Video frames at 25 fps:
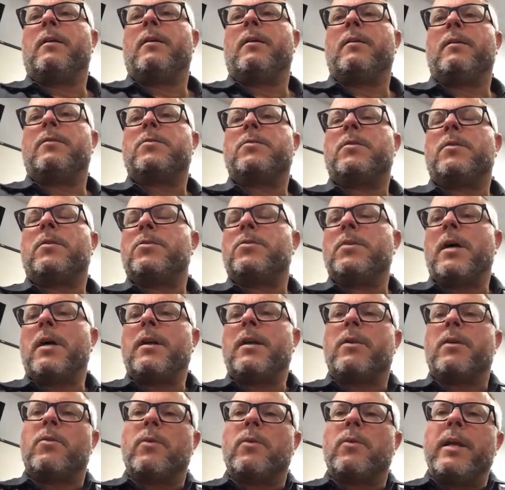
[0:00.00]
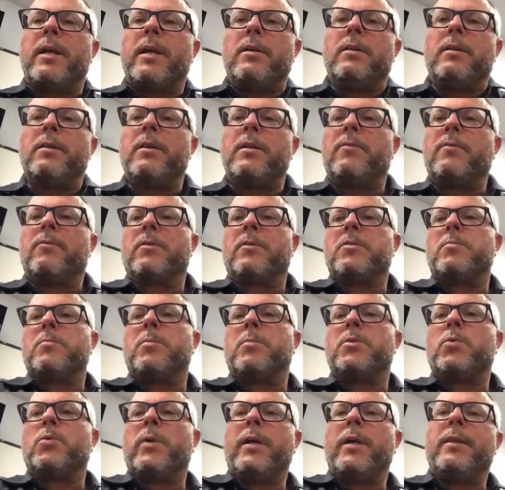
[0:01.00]
So there's not a great deal of difference
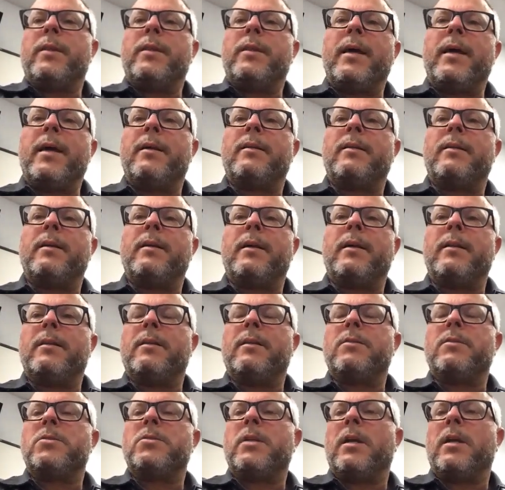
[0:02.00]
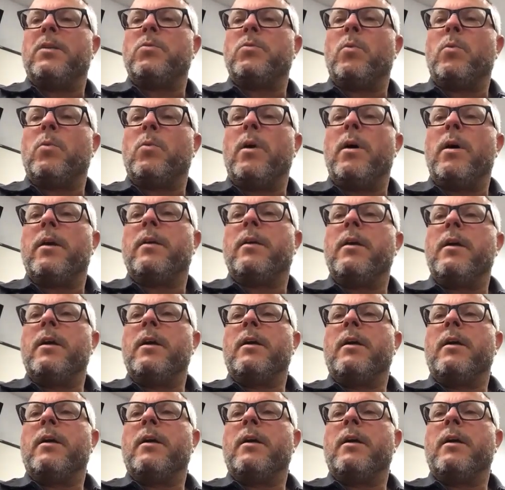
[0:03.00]
between that and the stage 1.